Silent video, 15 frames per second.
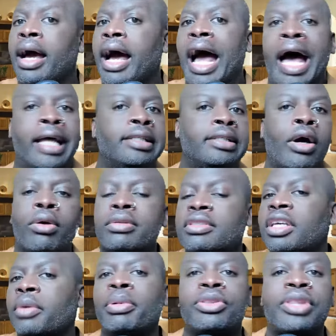I don't
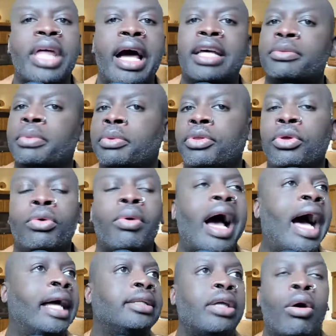sympathize with you.
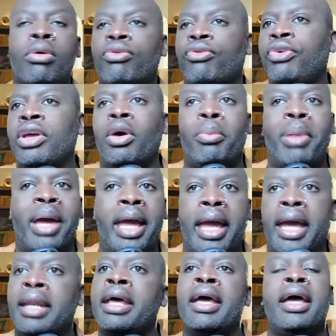I don't feel
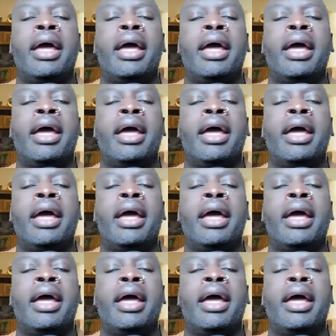bad.